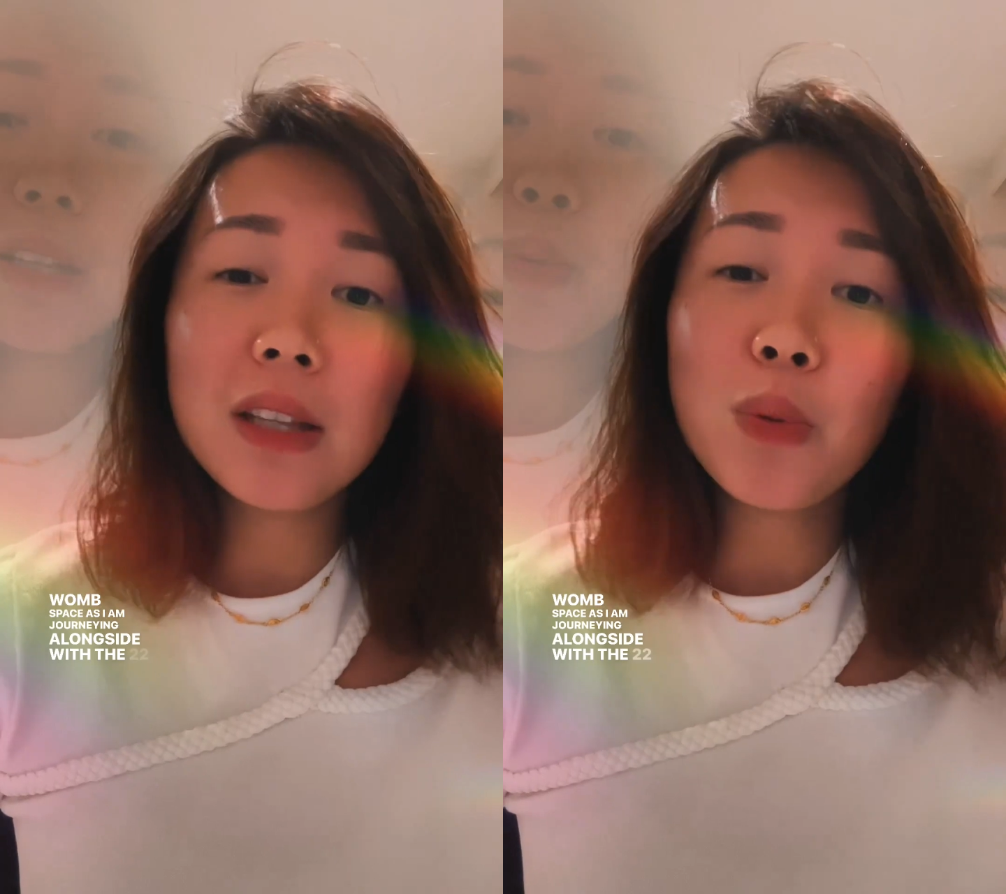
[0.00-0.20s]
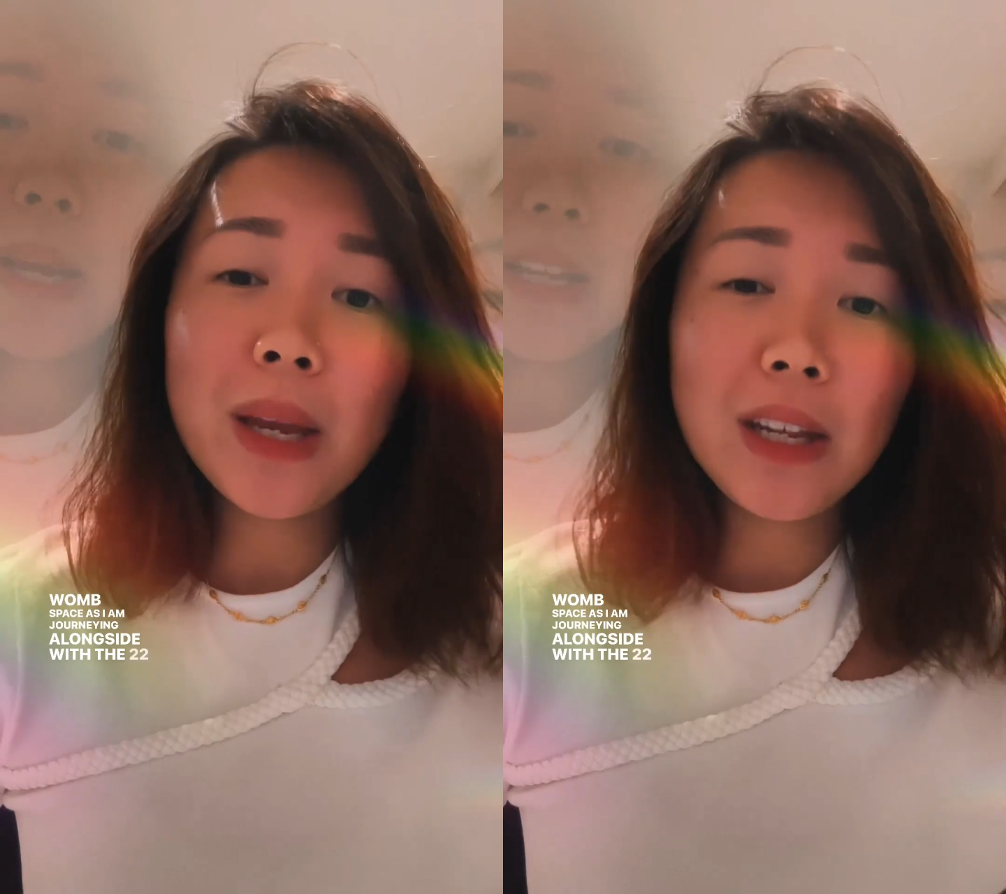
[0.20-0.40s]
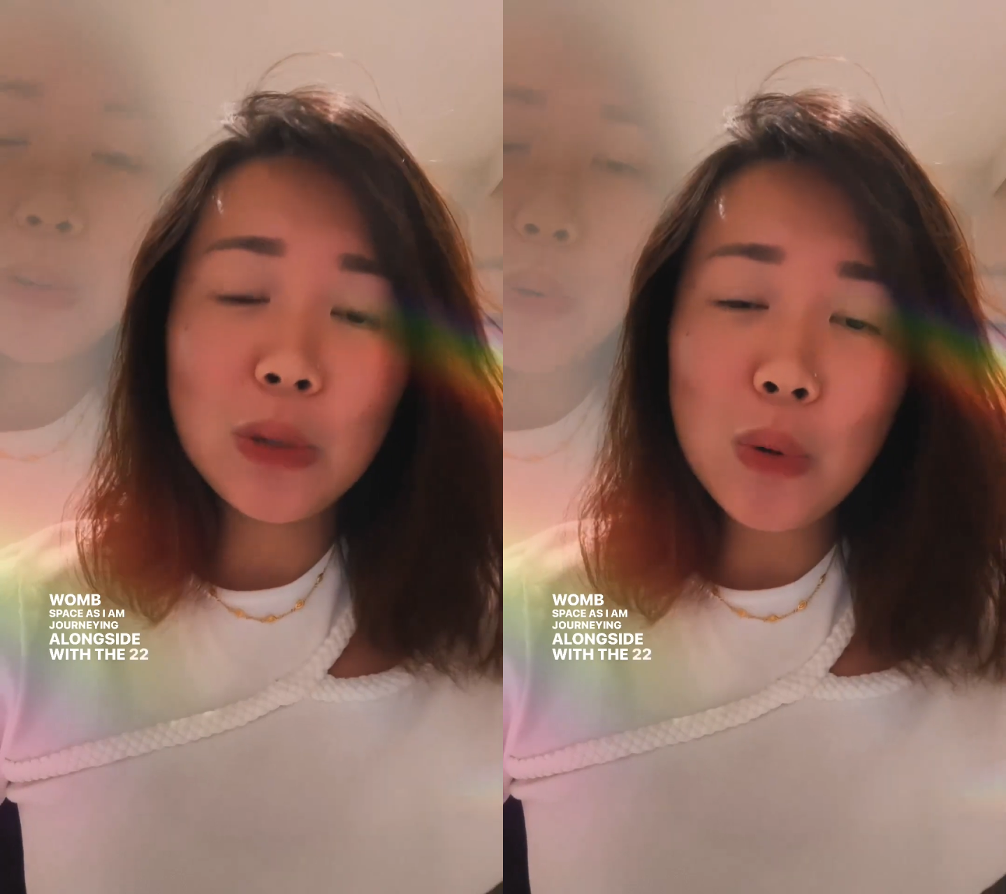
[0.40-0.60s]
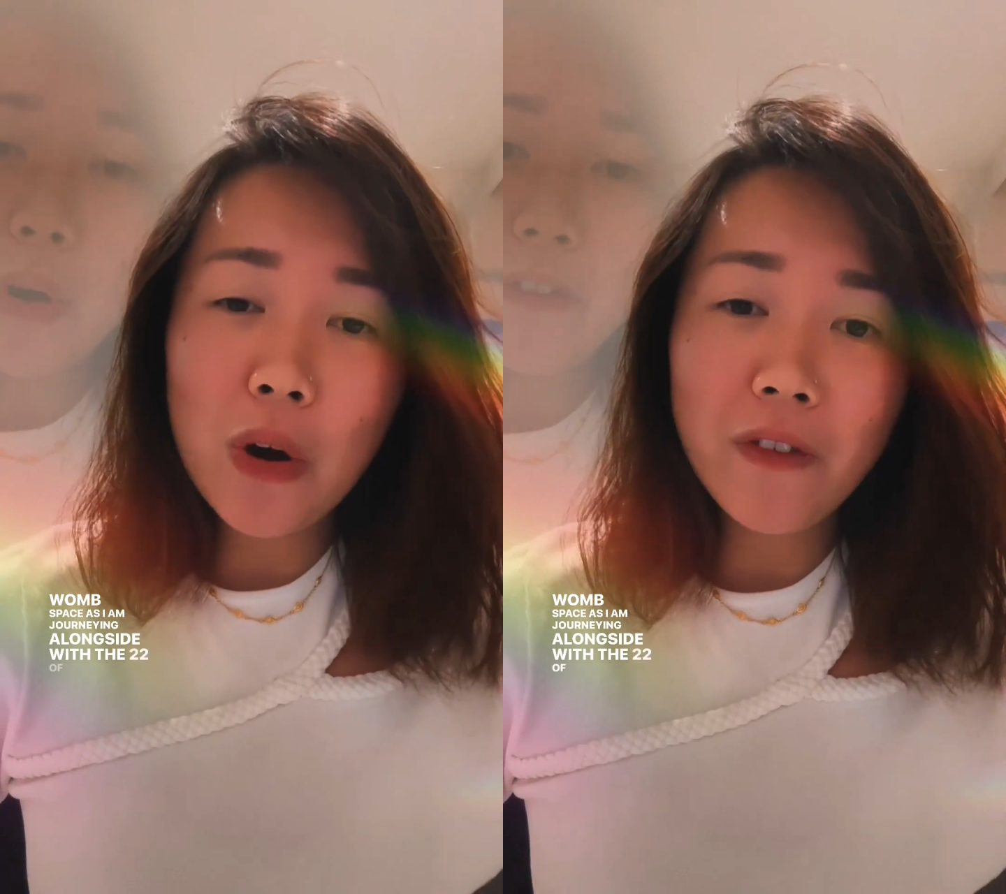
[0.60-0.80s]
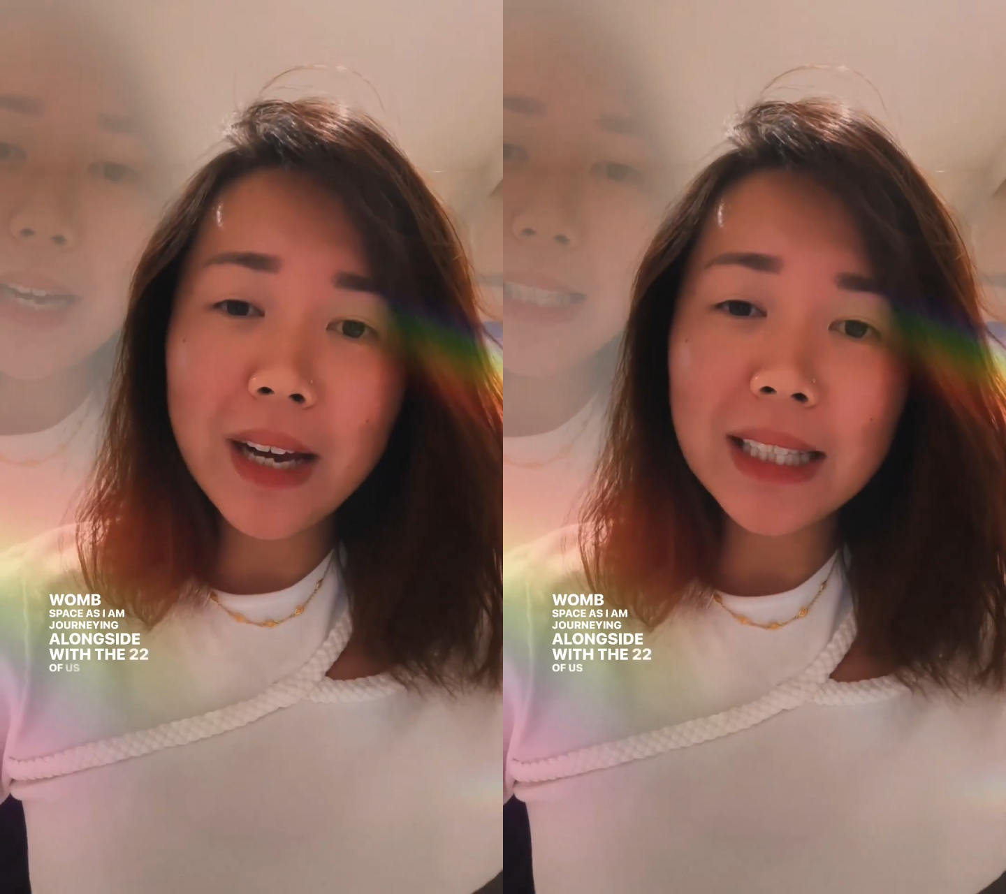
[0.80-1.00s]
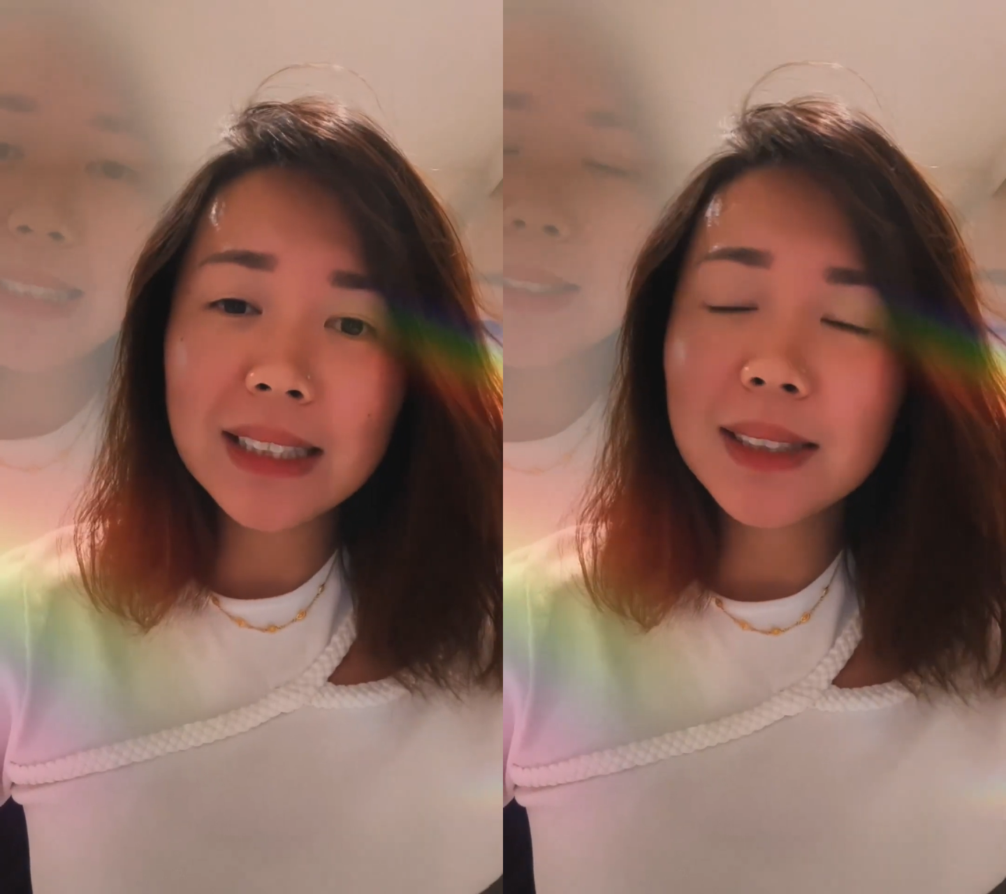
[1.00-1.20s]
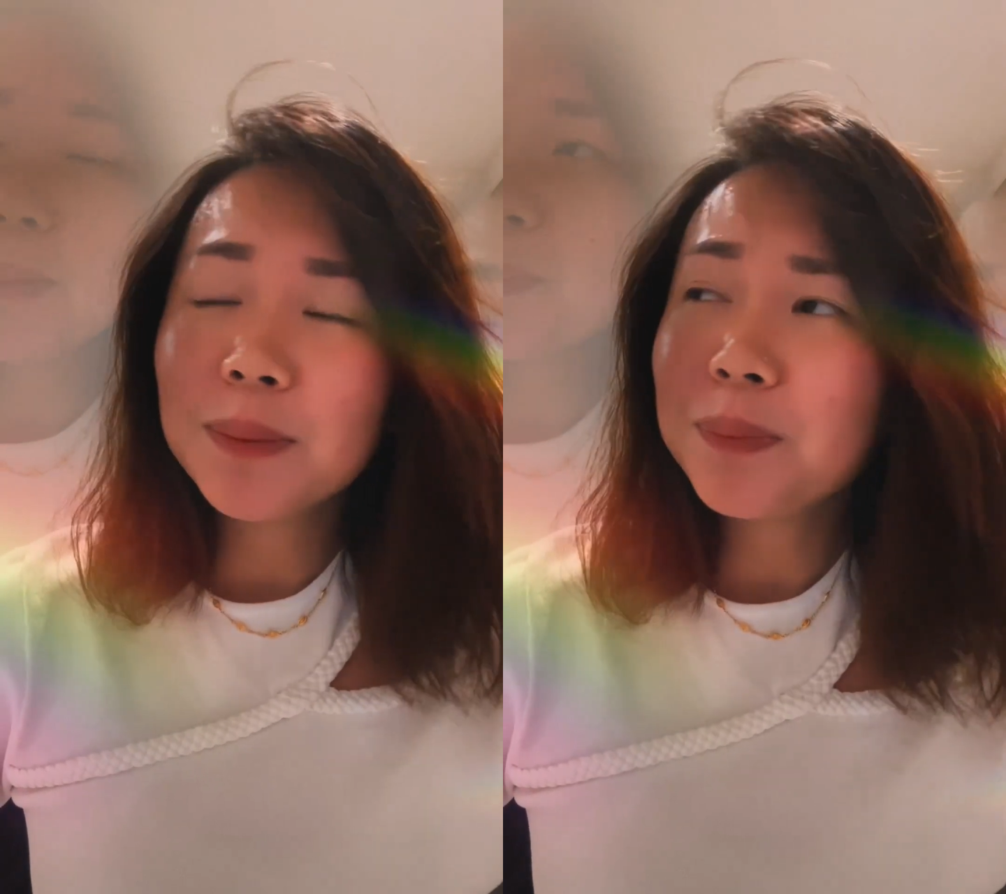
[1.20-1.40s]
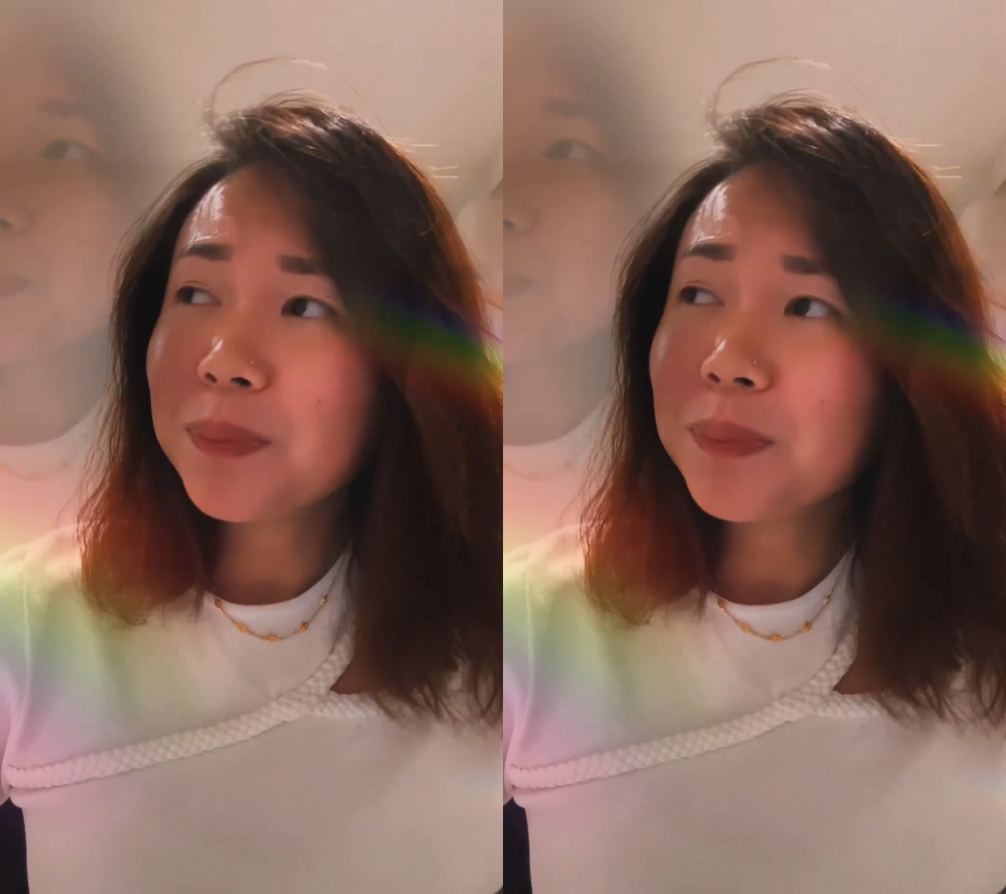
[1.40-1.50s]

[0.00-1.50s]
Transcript: 22 of us.